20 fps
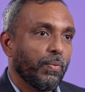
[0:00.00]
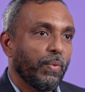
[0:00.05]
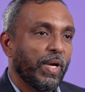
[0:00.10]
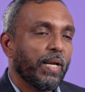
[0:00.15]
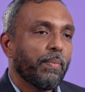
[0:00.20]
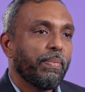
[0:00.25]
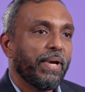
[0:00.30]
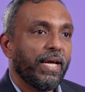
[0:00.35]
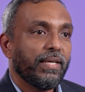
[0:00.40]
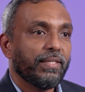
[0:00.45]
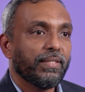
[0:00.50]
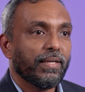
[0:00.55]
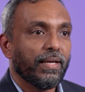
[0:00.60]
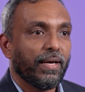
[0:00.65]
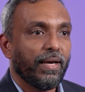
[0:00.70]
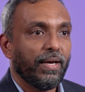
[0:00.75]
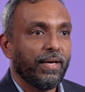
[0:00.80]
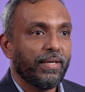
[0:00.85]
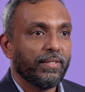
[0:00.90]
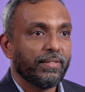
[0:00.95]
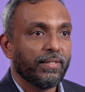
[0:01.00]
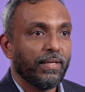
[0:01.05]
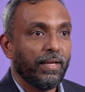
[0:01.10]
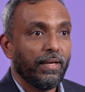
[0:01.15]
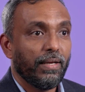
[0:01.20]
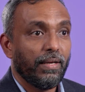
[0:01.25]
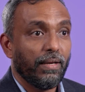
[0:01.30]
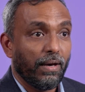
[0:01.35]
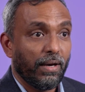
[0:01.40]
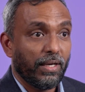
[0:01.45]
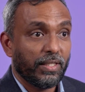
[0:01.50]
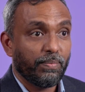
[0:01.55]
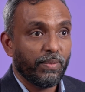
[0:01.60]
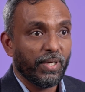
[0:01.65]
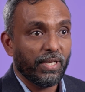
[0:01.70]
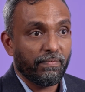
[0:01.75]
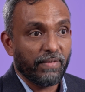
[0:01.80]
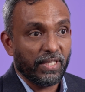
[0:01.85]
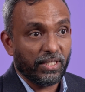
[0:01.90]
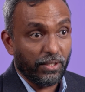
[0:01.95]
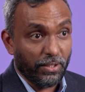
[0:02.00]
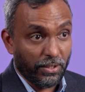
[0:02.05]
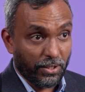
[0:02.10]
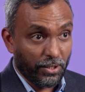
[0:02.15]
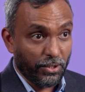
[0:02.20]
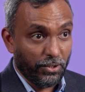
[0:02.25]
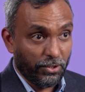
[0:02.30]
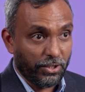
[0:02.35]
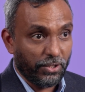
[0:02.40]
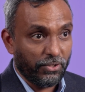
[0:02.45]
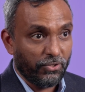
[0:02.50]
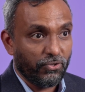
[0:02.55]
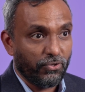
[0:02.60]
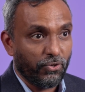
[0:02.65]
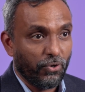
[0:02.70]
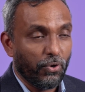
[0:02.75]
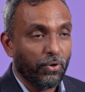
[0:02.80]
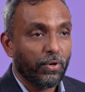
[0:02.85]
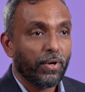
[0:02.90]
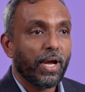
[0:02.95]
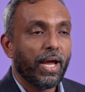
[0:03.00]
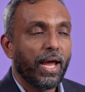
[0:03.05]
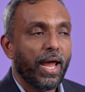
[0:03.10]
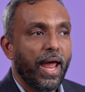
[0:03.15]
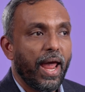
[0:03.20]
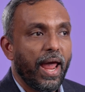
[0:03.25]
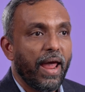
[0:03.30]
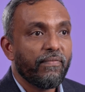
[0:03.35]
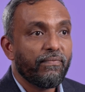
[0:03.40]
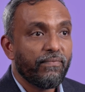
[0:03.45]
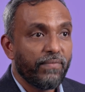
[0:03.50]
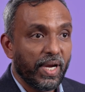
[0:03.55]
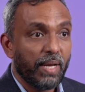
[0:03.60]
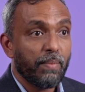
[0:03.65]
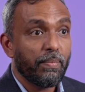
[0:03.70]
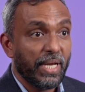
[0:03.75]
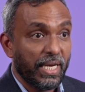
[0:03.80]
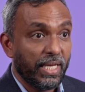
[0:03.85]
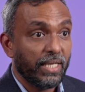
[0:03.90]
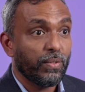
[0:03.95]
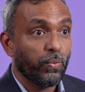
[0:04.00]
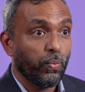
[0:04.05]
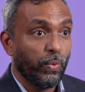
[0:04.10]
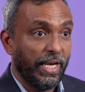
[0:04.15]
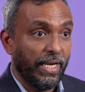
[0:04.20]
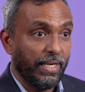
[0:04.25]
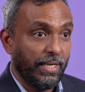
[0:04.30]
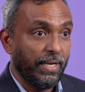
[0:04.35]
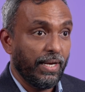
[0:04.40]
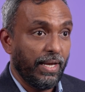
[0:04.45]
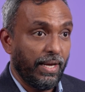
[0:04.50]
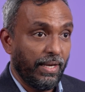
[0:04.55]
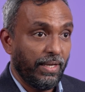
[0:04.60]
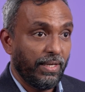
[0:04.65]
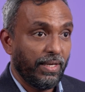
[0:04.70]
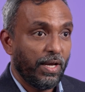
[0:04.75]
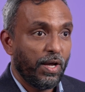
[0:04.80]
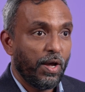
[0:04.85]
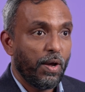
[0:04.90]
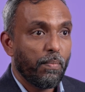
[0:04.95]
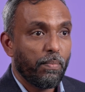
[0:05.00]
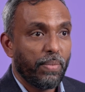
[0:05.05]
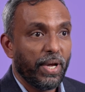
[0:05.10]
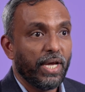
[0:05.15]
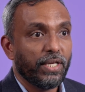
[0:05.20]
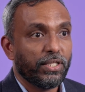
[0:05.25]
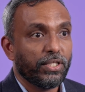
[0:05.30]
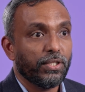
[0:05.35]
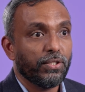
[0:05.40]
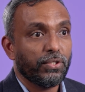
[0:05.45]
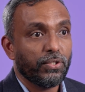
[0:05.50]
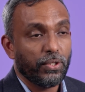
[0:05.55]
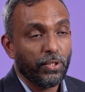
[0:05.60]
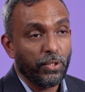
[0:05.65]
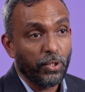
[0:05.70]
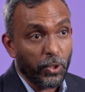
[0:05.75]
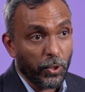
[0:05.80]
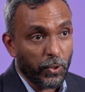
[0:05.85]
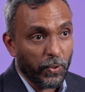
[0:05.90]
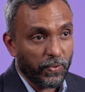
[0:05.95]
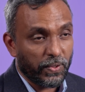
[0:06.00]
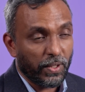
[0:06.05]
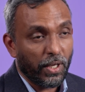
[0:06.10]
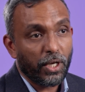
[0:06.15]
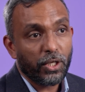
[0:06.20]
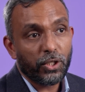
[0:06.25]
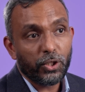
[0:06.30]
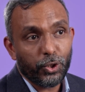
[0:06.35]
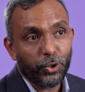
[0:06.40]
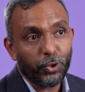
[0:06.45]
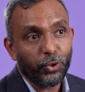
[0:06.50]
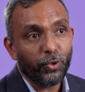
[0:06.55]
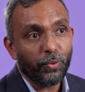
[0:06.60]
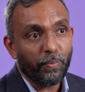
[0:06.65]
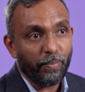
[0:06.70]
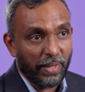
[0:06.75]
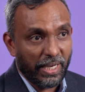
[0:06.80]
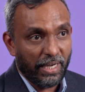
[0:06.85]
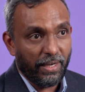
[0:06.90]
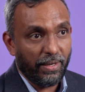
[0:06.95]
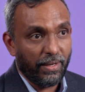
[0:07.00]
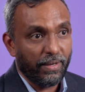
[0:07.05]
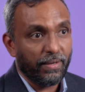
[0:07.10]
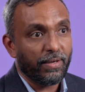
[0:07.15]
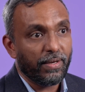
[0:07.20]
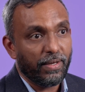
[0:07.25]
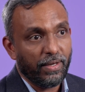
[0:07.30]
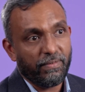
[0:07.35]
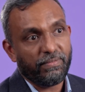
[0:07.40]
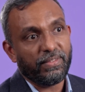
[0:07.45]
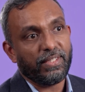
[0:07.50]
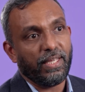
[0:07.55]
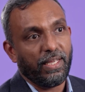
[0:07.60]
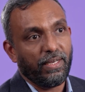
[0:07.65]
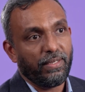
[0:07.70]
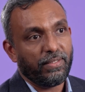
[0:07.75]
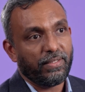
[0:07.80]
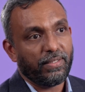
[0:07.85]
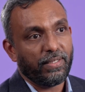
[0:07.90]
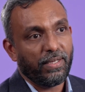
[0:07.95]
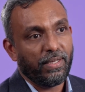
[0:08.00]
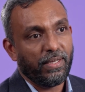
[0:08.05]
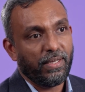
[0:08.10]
when a patient has large blood vessel occlusion stroke, every minute we delay, patients lose 2 million nerve cells.